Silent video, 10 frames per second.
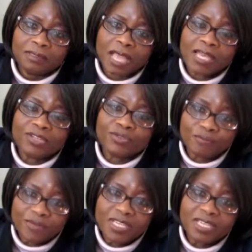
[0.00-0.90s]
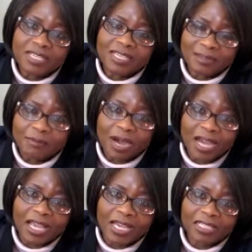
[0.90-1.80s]
And to me, in
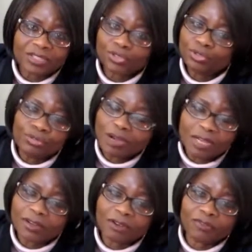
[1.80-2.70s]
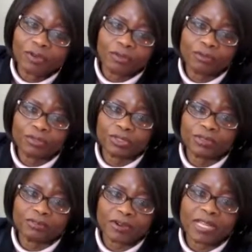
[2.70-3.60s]
my eyes, you are not followers
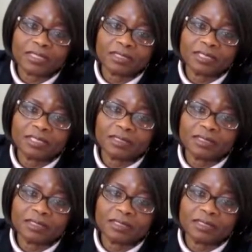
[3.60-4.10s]
of Christ.